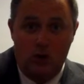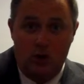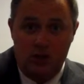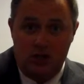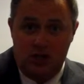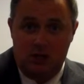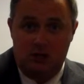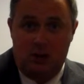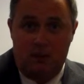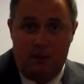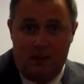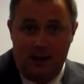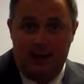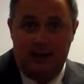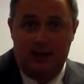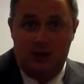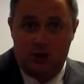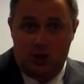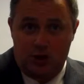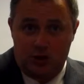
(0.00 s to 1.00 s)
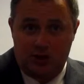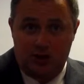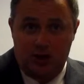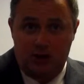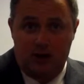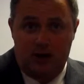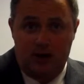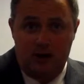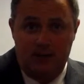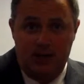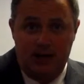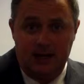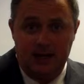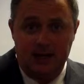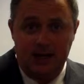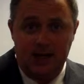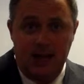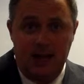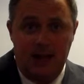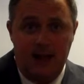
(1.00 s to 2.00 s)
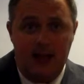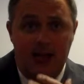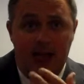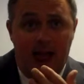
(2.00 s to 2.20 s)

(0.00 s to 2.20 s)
which is about building trust and credibility.